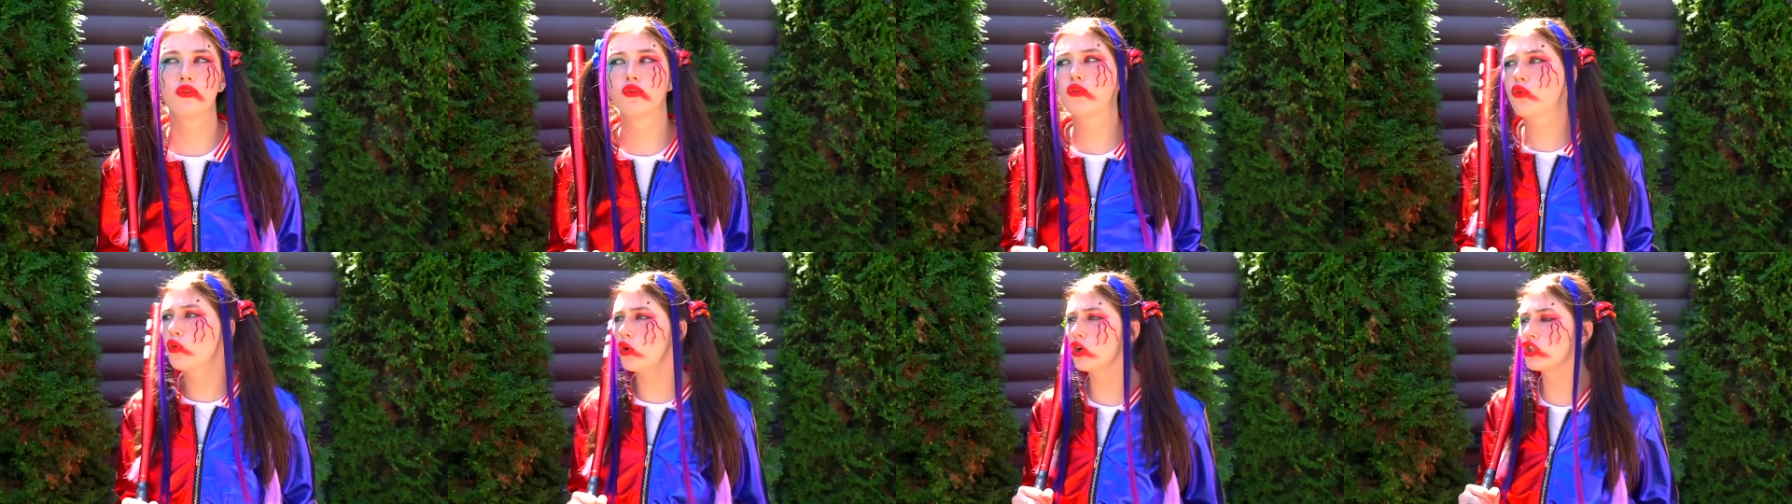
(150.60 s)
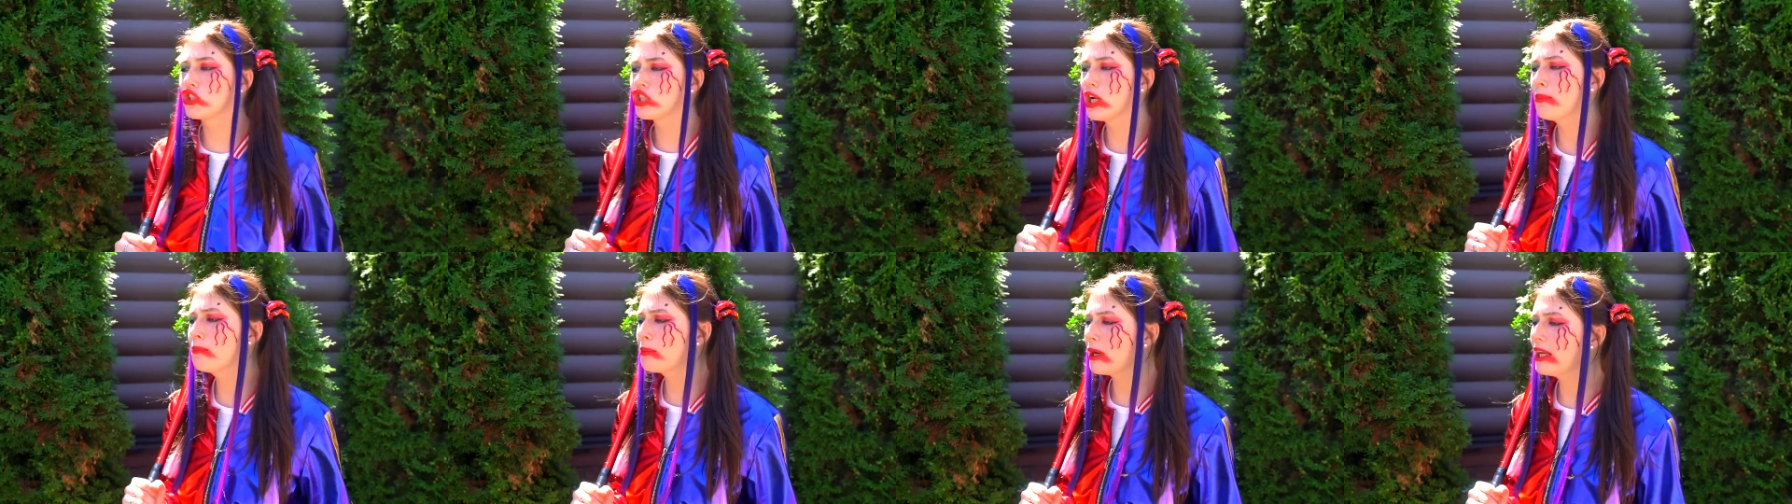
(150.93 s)
You are
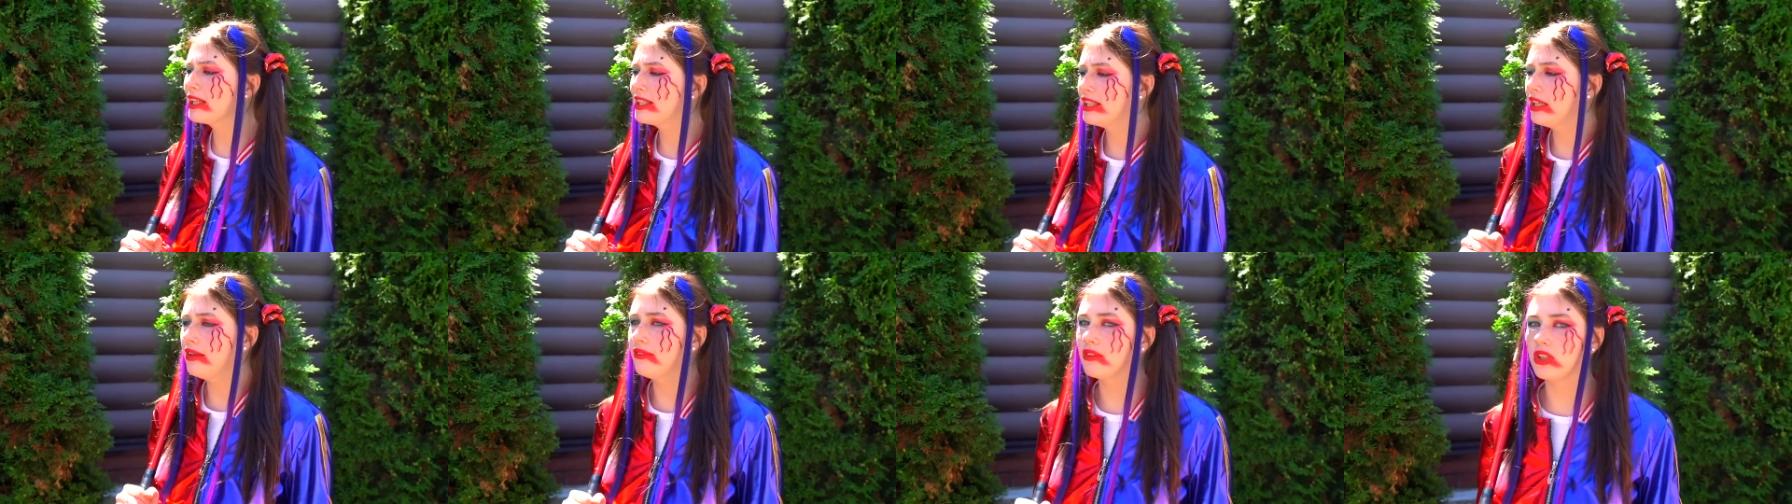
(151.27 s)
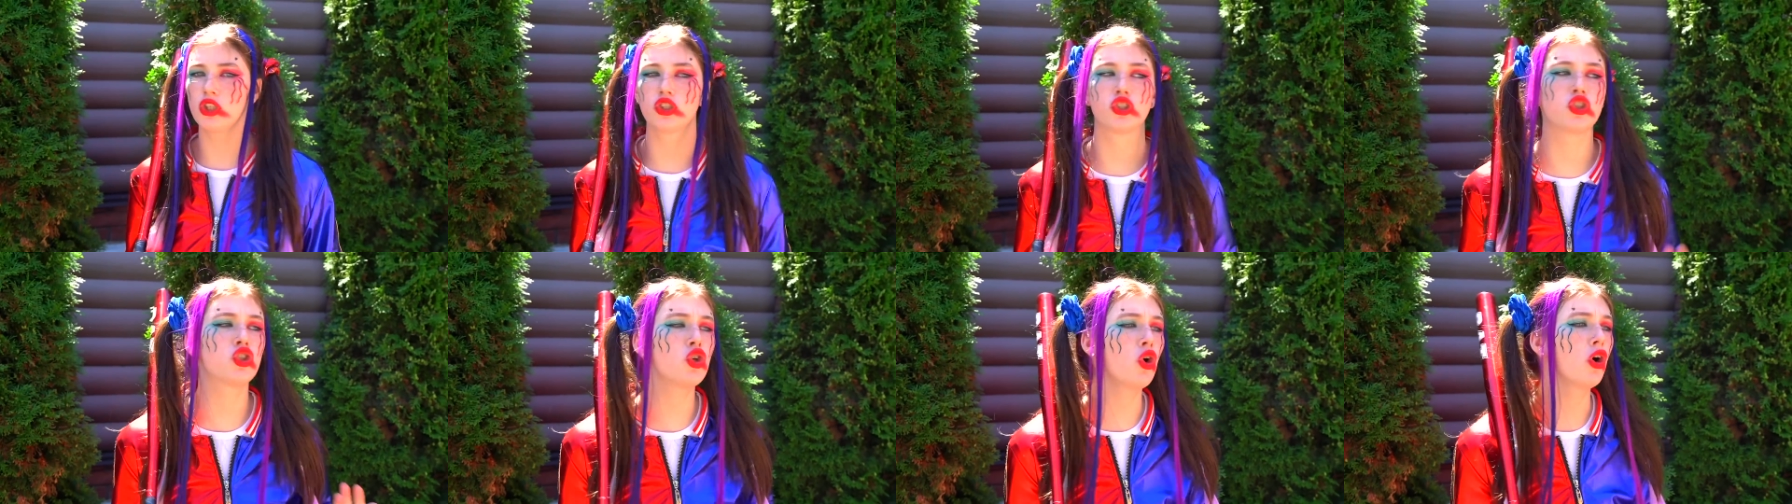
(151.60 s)
so
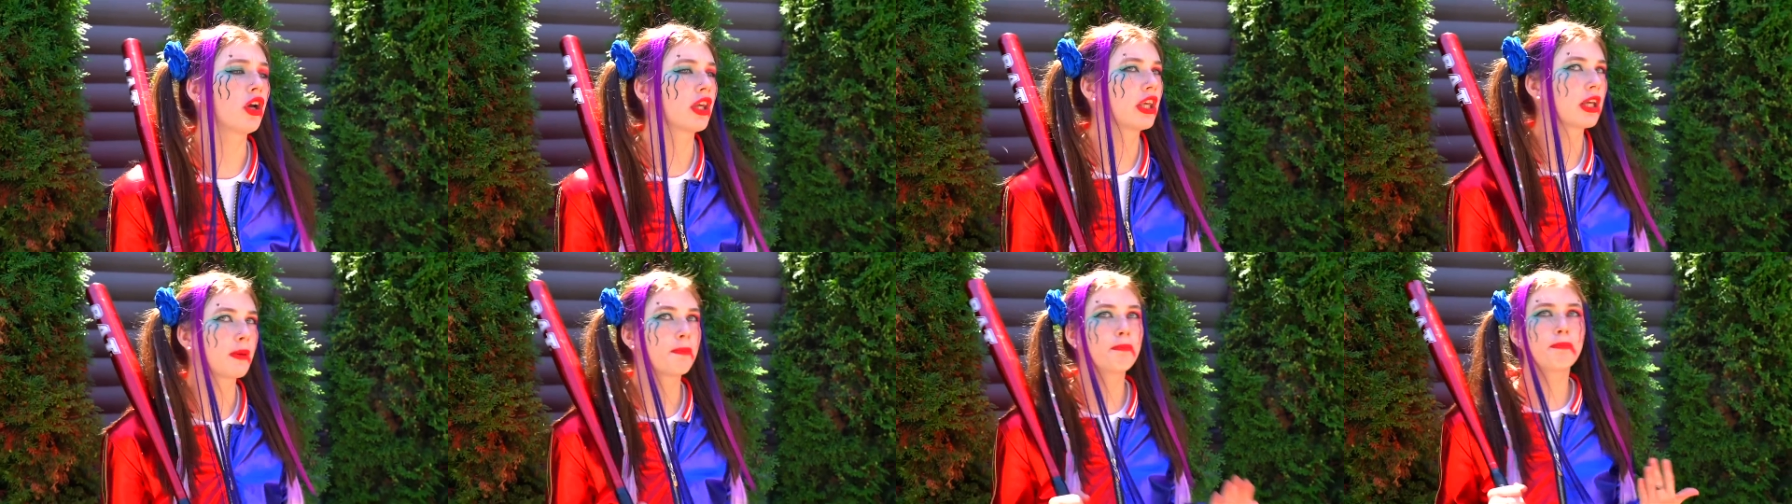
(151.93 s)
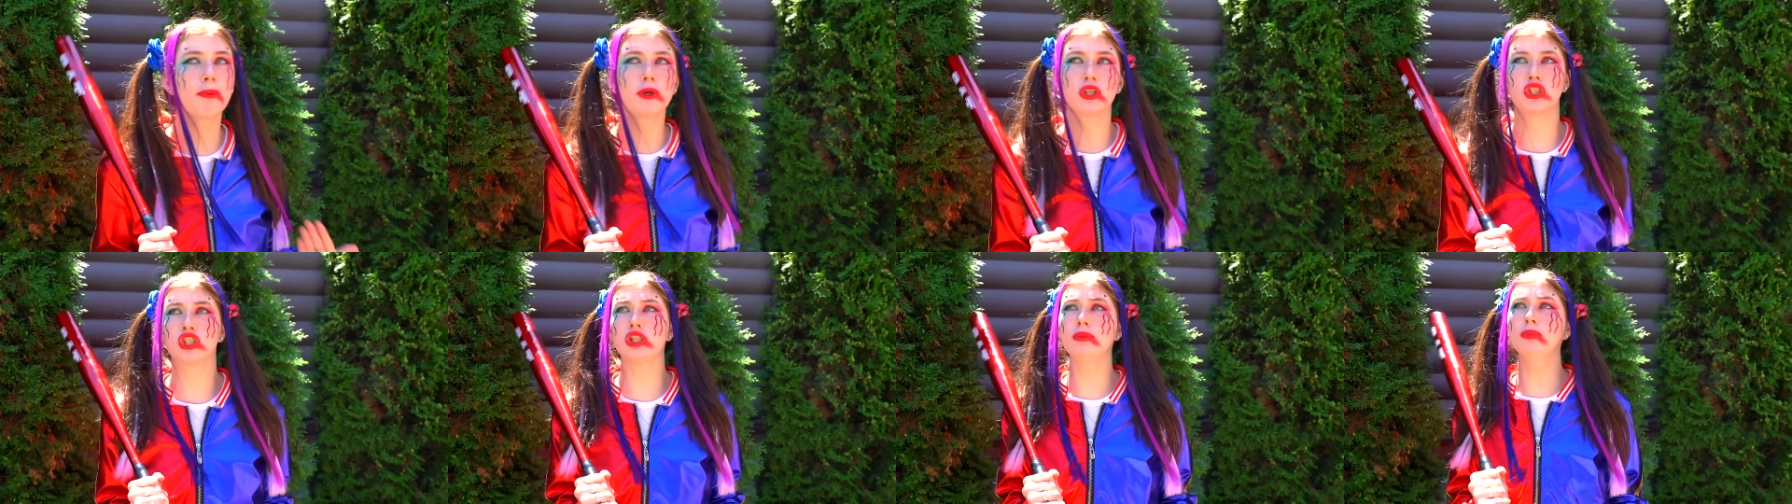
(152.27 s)
tiring,
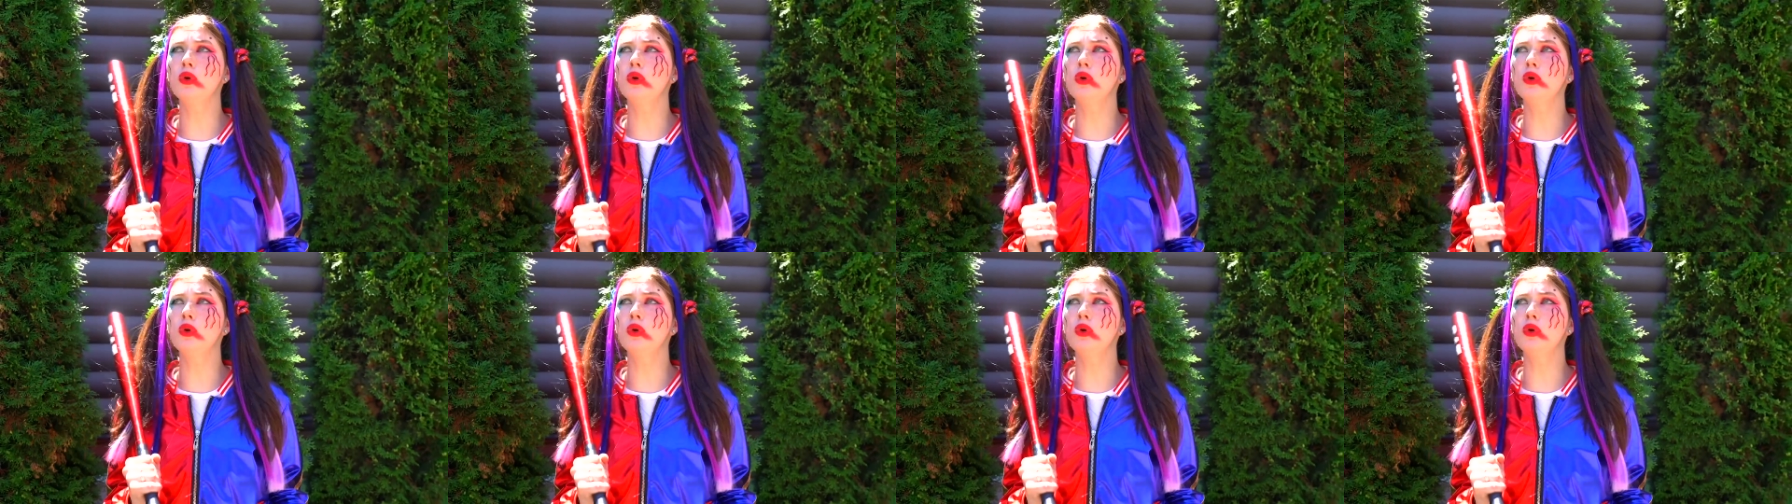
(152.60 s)
Joker.